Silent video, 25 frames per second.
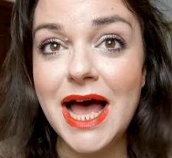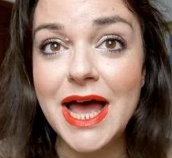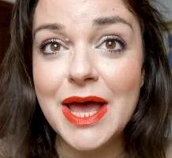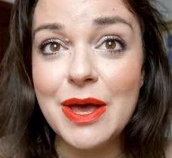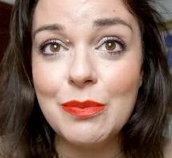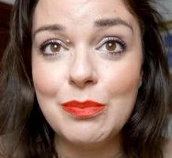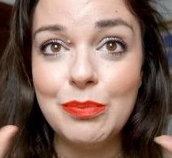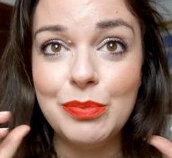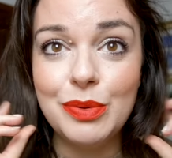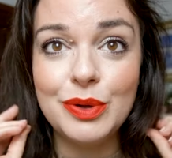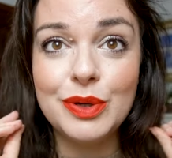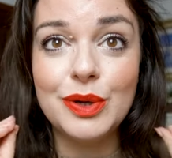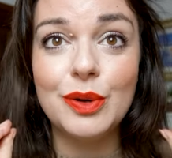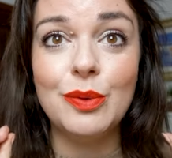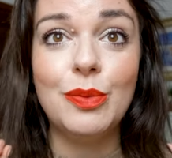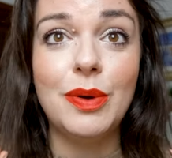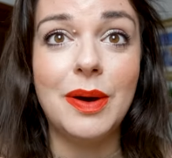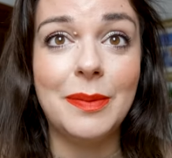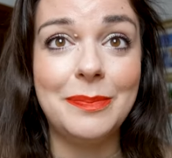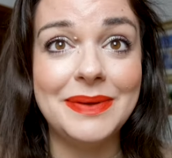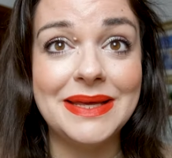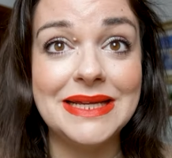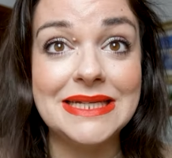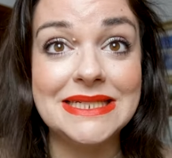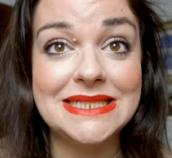I bought a
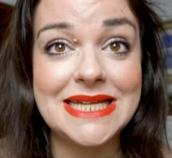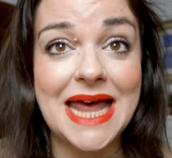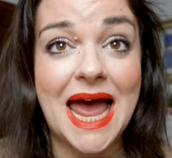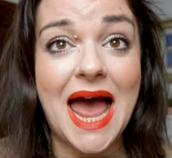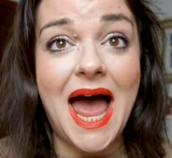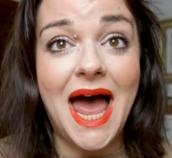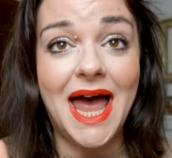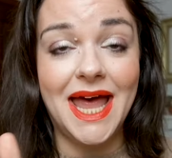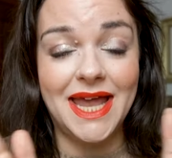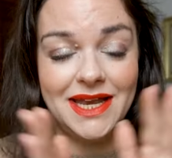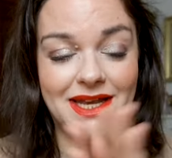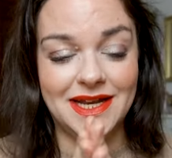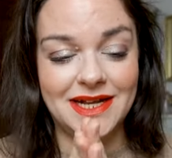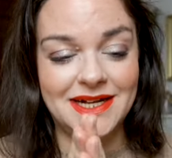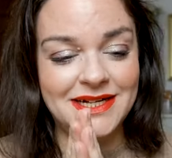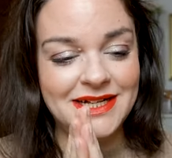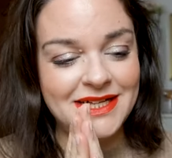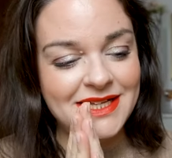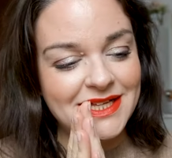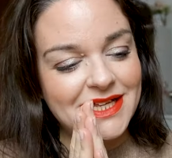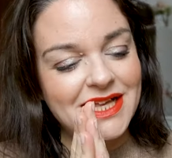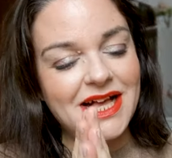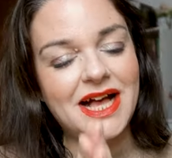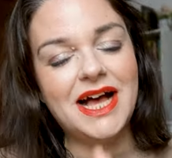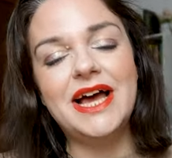whopping 10.
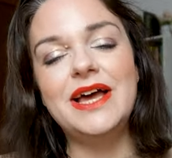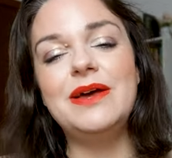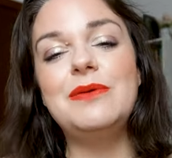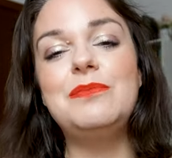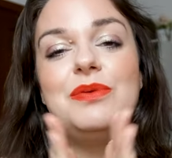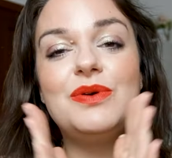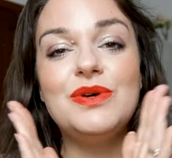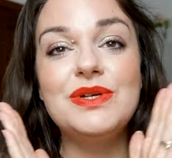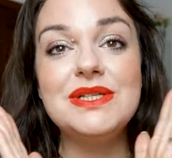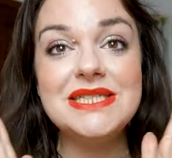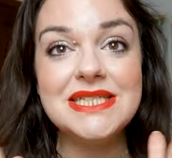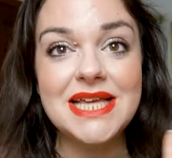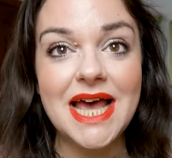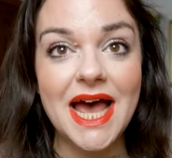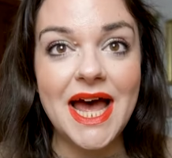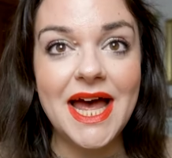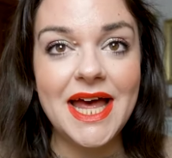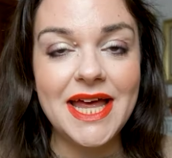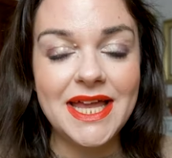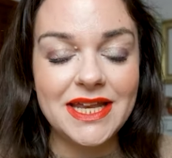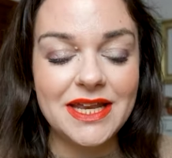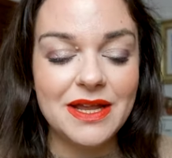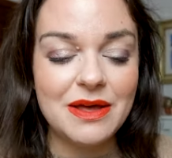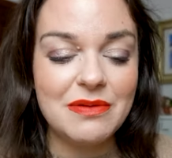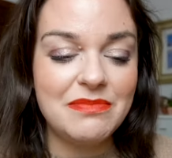I bought
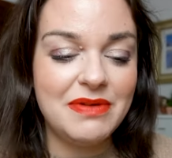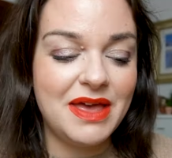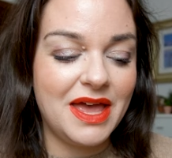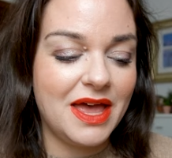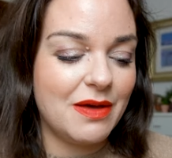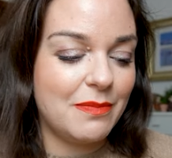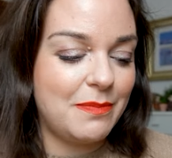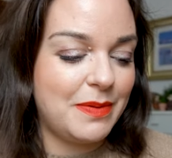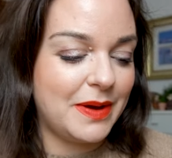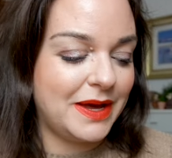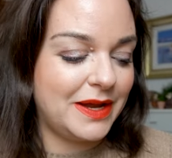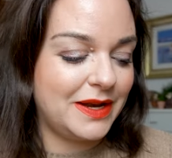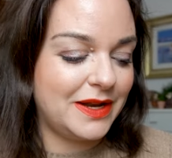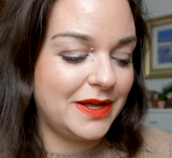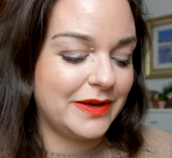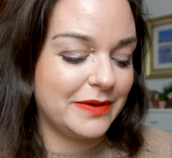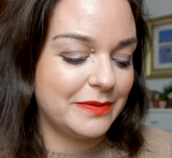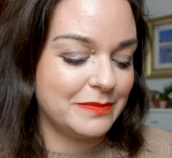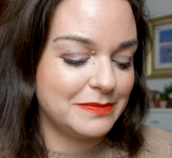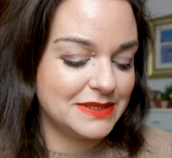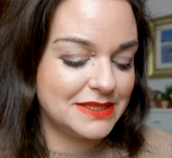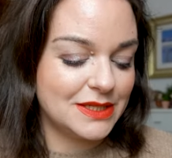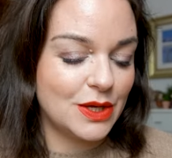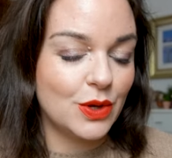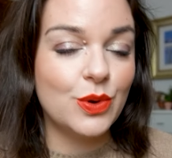10 makeup
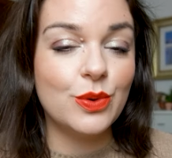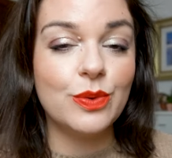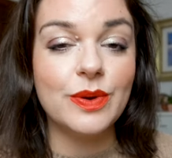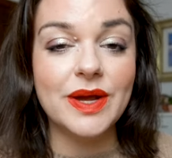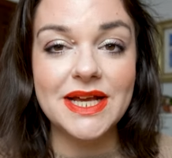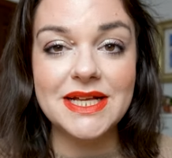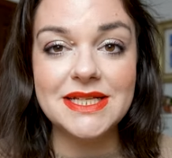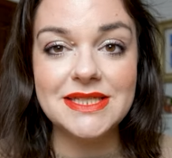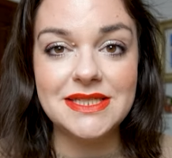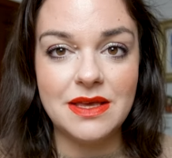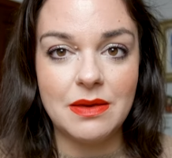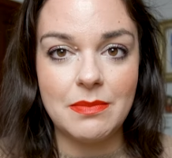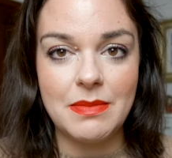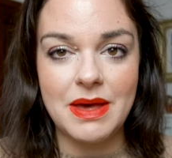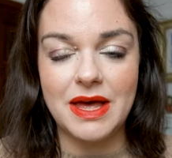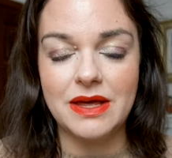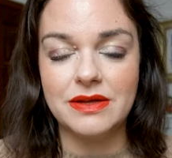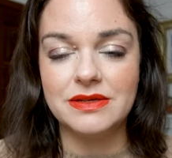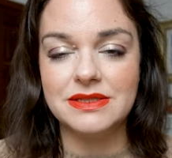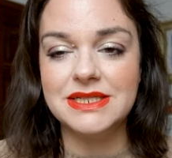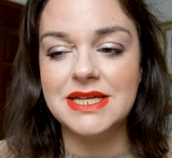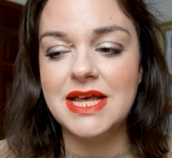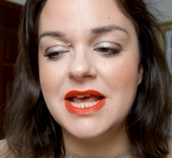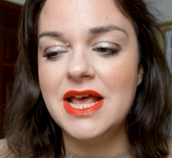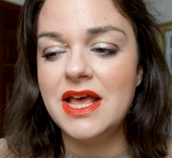items crazy
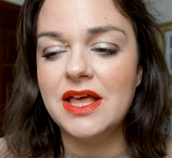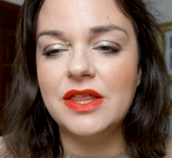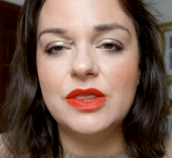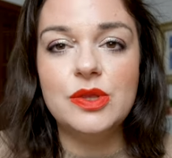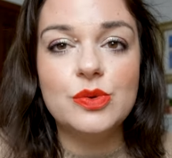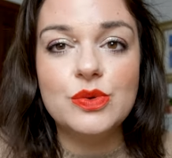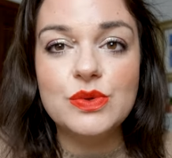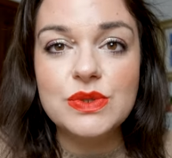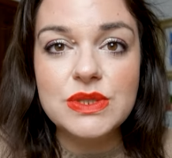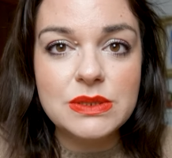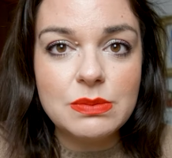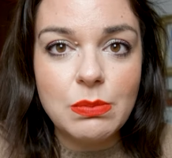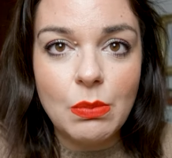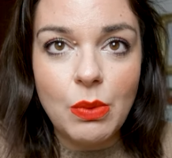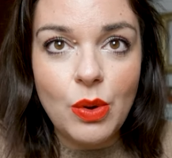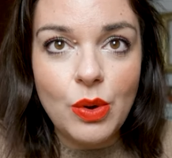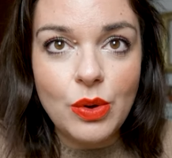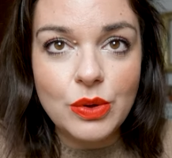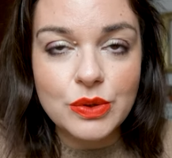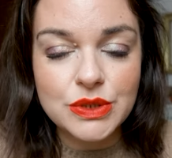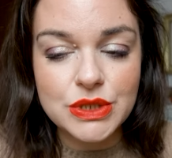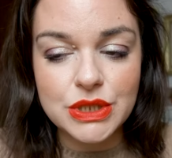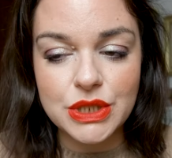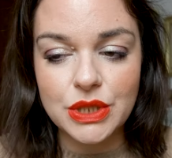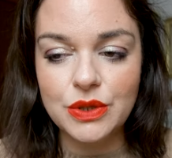amount. And they're all
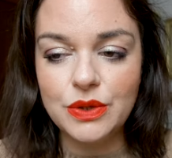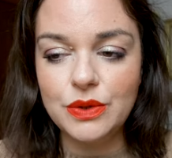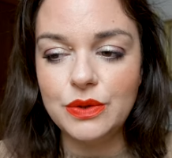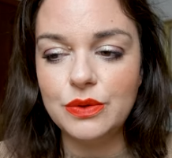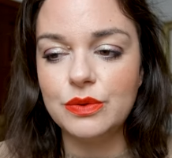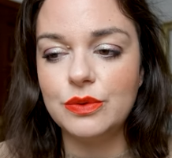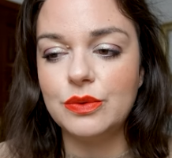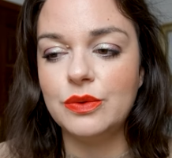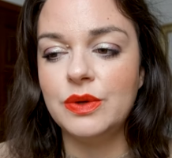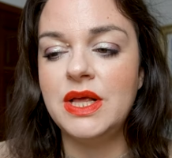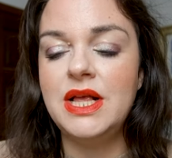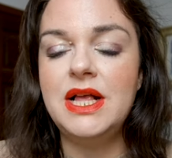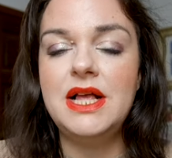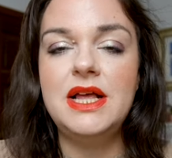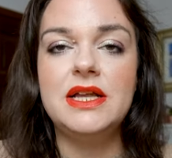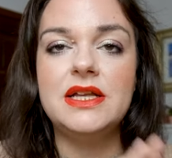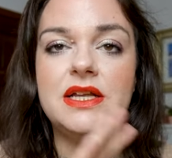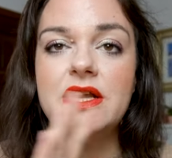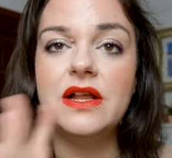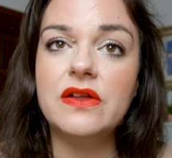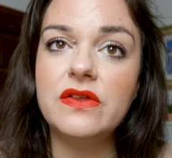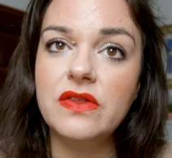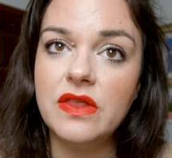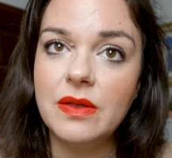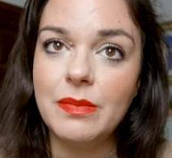small too.
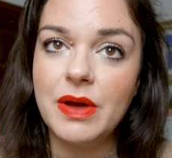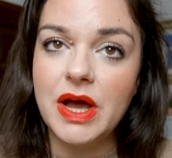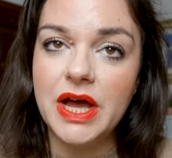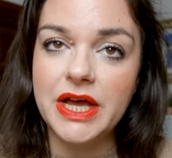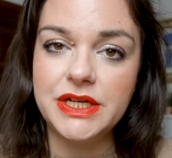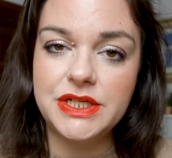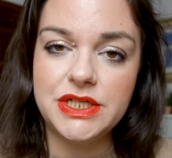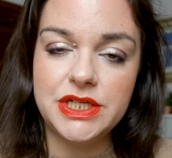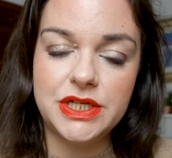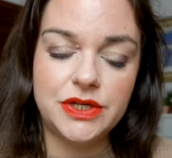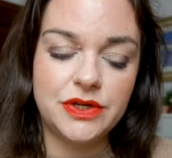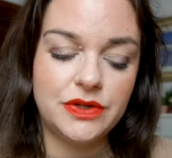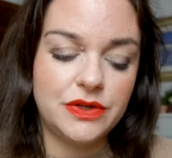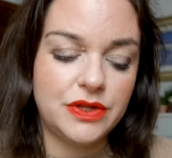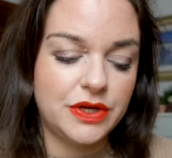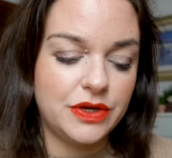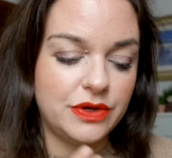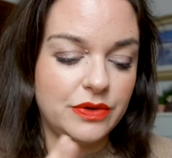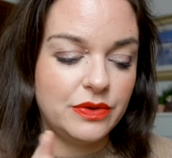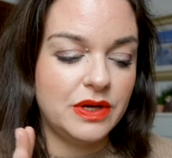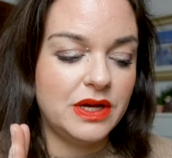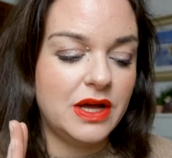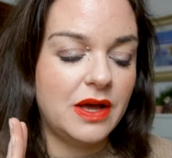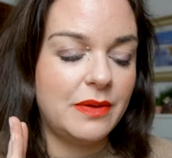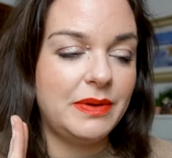None of them are eyeshadow
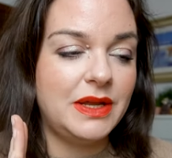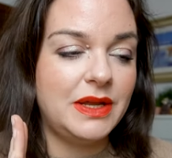though. I